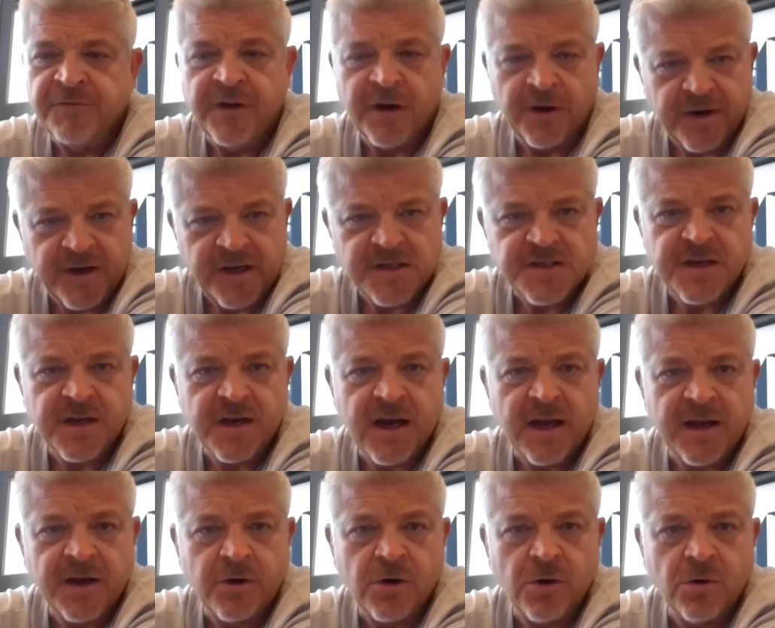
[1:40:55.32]
Very easy
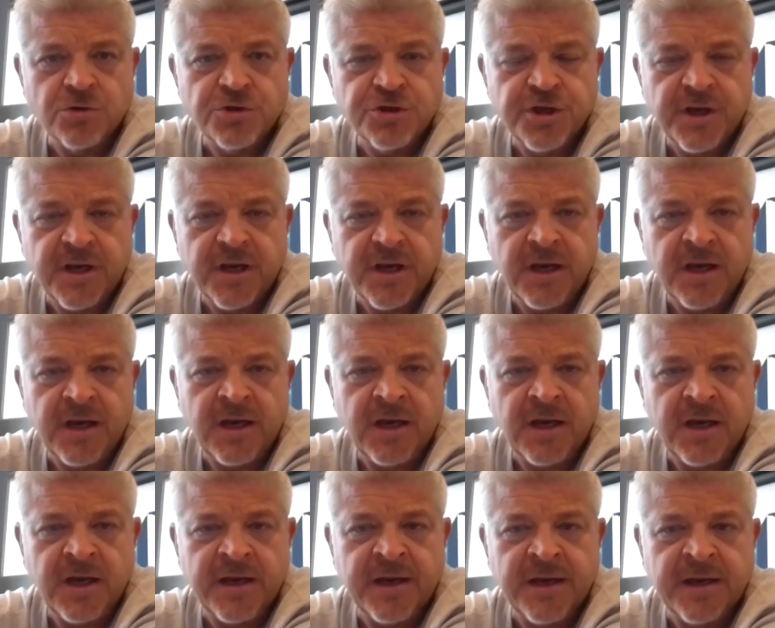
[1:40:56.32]
guy to coach.
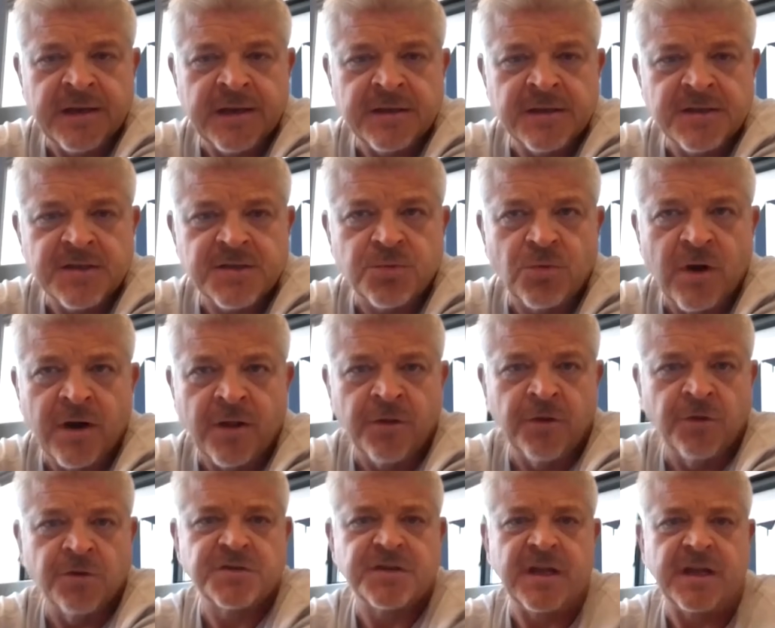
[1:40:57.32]
He is one of
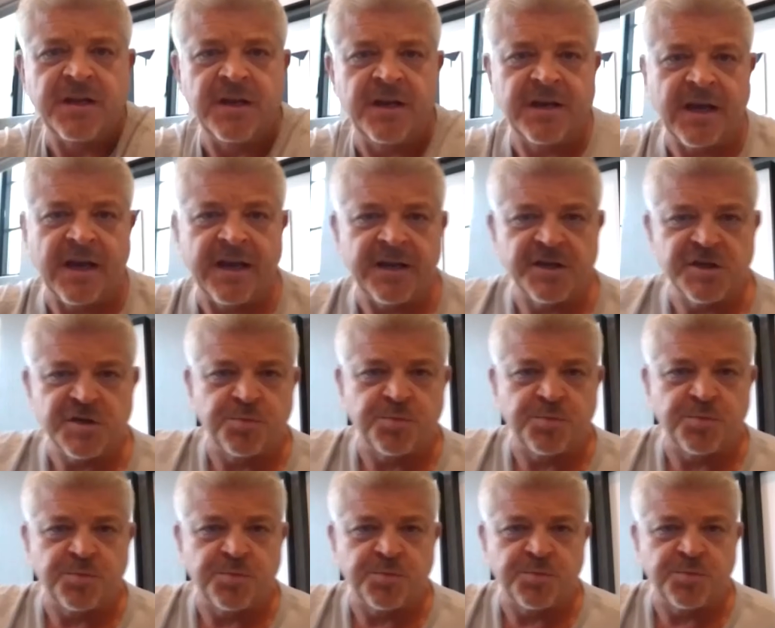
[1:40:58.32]
those that you kind of just
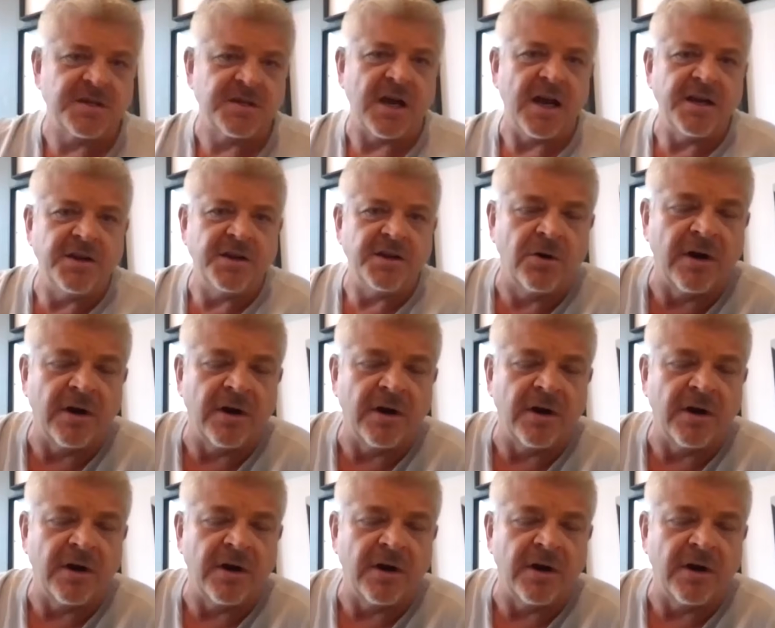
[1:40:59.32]
put on the side.